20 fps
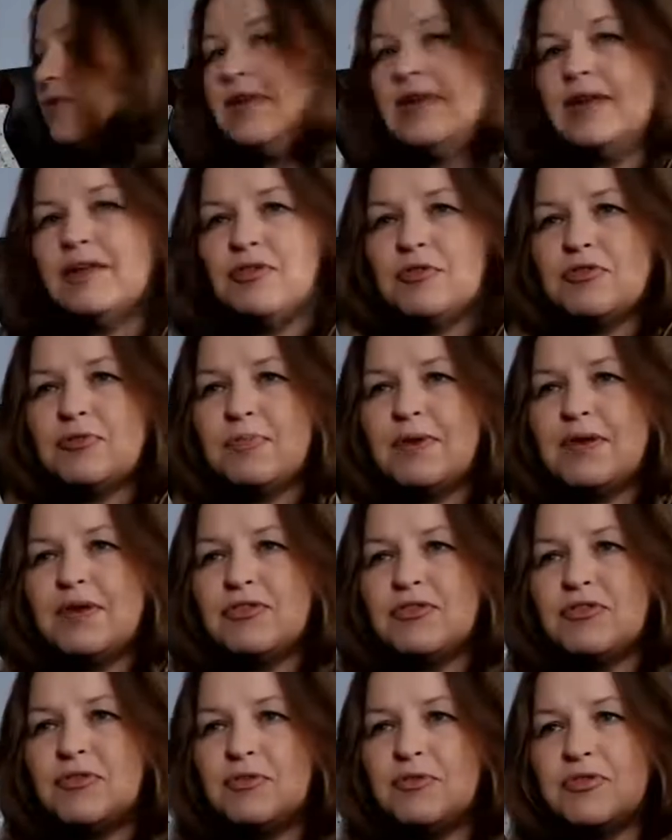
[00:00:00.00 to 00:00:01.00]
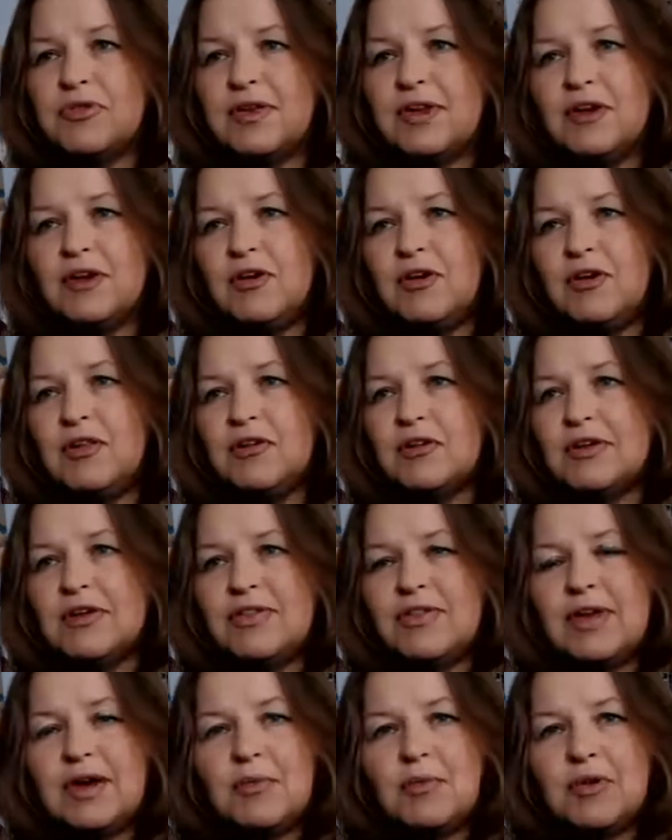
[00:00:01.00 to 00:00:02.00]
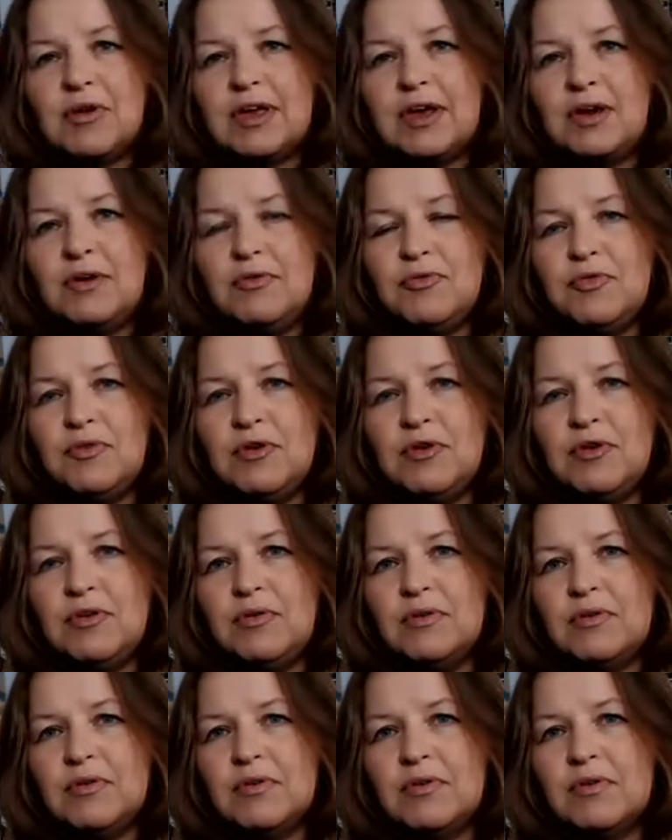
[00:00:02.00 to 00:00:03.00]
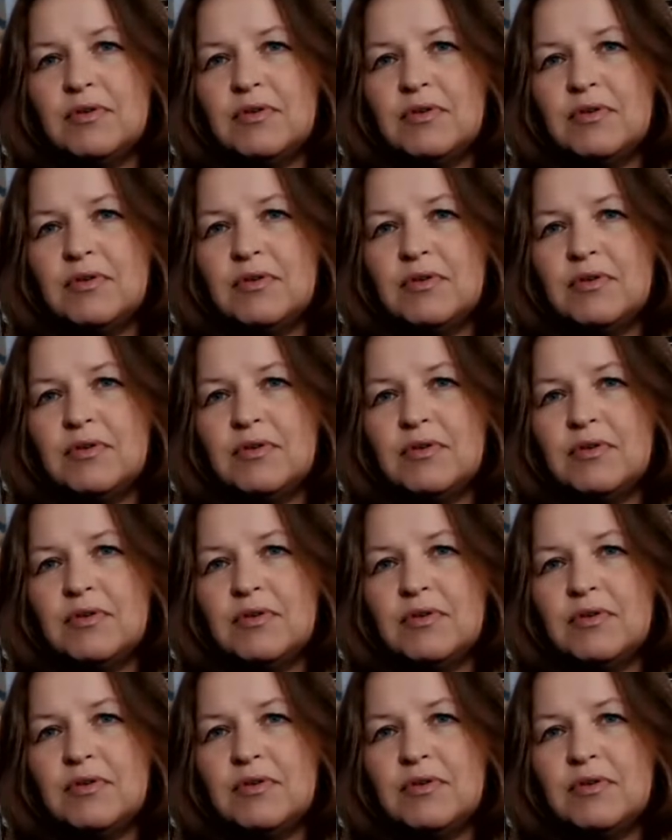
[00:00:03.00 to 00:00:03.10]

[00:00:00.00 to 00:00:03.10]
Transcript: to get those bass notes in at all, or did that work out for you?